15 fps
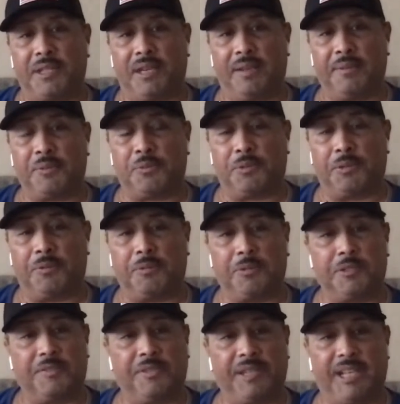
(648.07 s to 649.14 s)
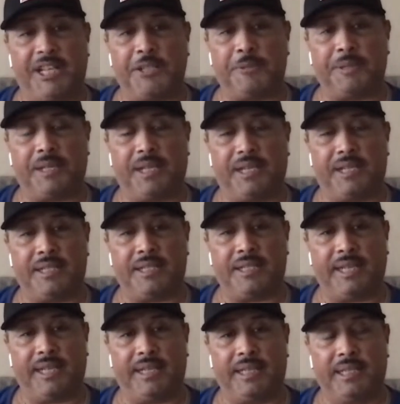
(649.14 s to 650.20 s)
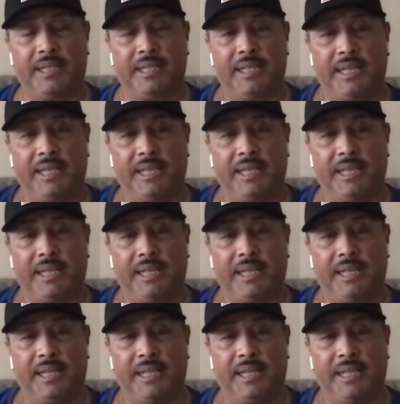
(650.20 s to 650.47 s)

times where rules of engagement kind of dictate,